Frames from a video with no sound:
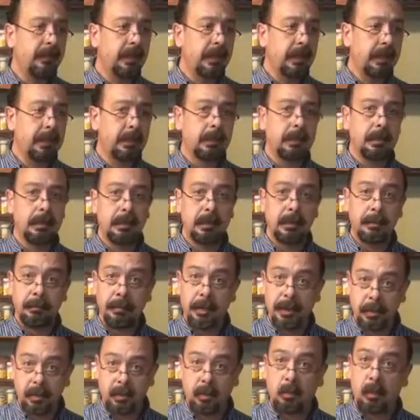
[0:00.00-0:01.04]
that the
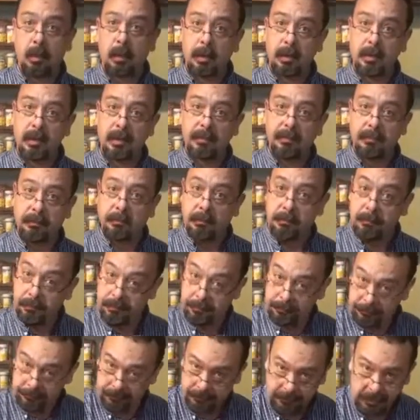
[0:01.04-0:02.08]
better quality of
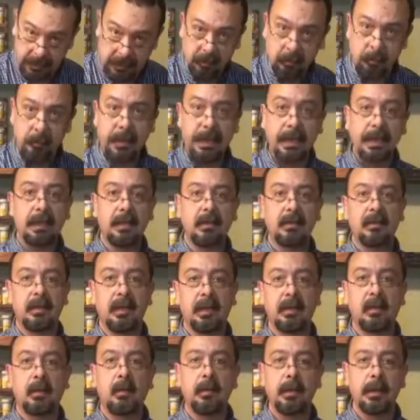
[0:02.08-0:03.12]
ingredients
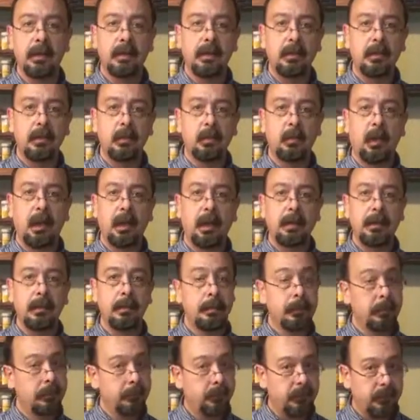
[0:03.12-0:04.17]
that go into your wine,
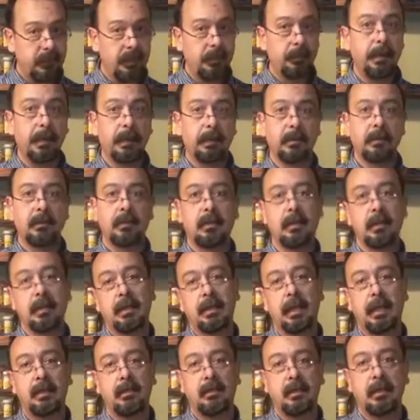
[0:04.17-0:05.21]
the better it's going to
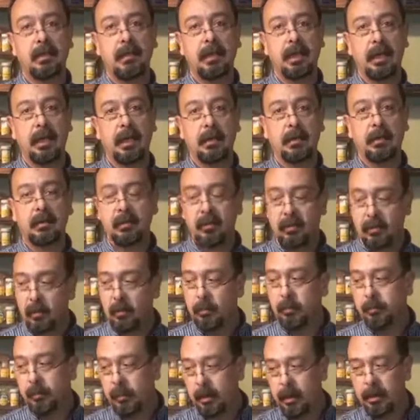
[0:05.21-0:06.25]
taste in the end.
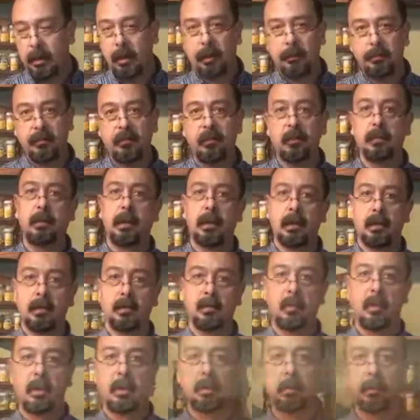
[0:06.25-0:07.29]
So I opt for
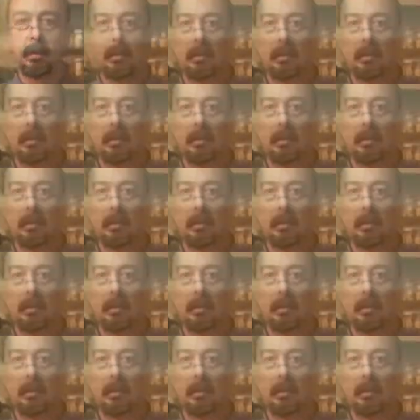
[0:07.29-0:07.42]
bottled water.